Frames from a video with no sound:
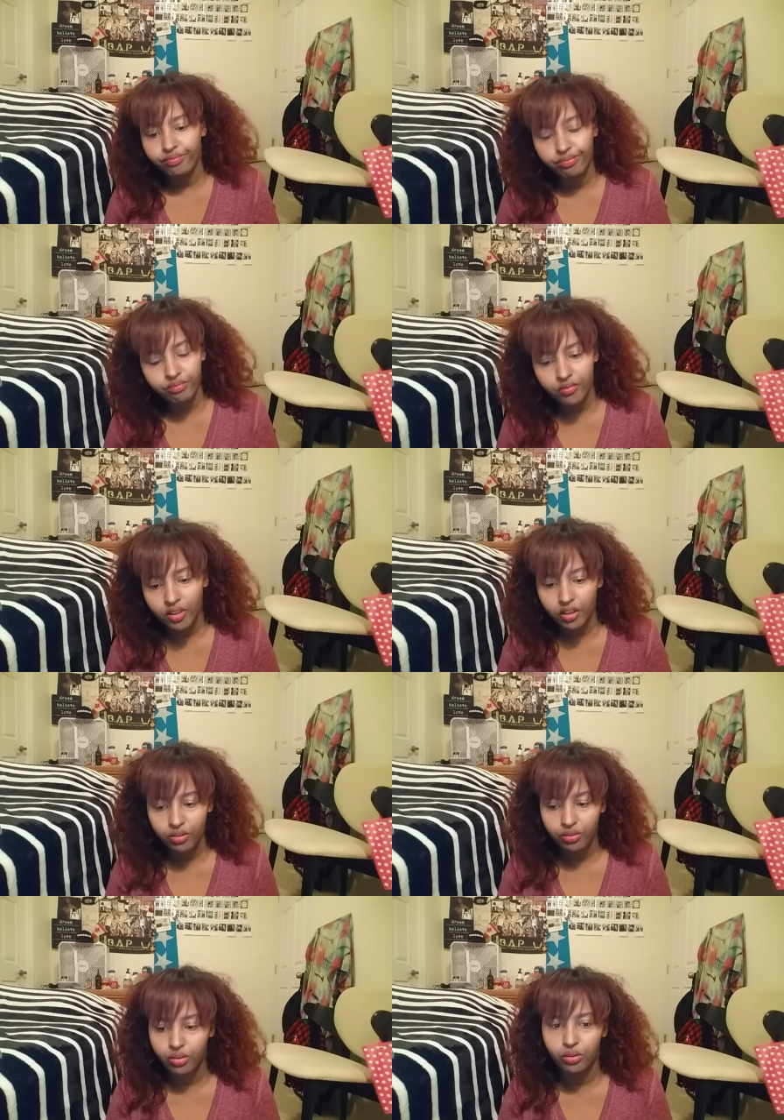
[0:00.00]
Mm, I
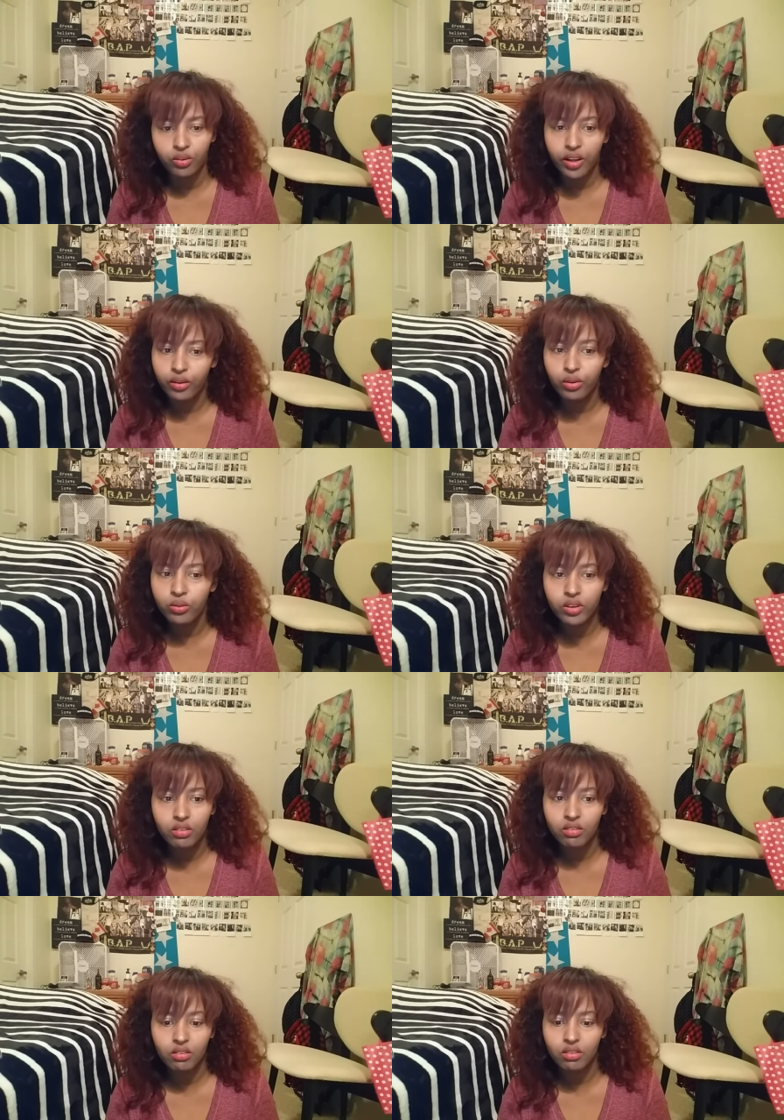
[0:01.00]
don't know. I don't know what
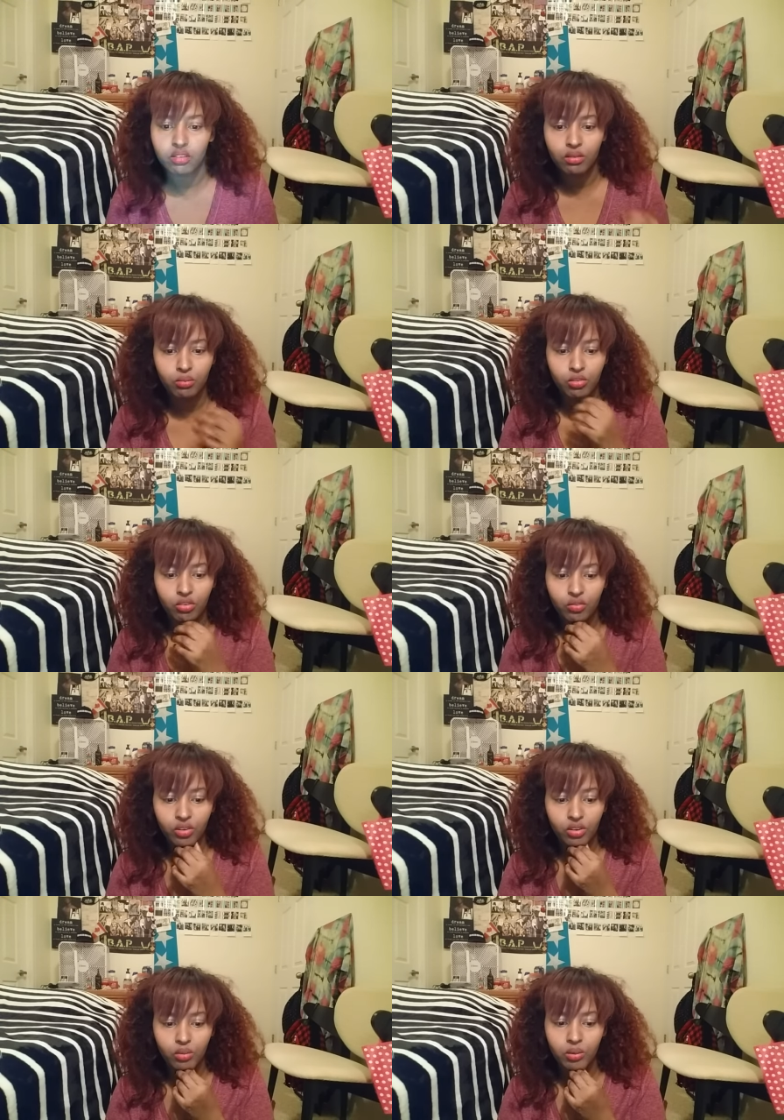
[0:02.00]
is the music
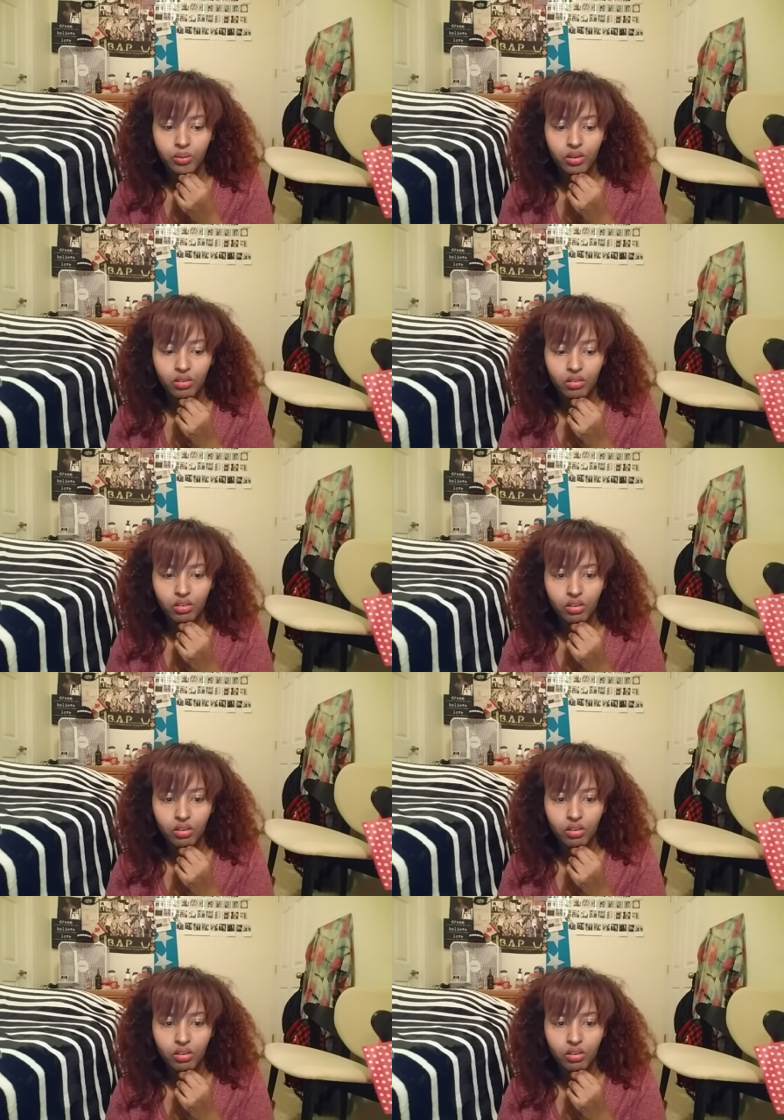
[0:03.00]
video gonna be about.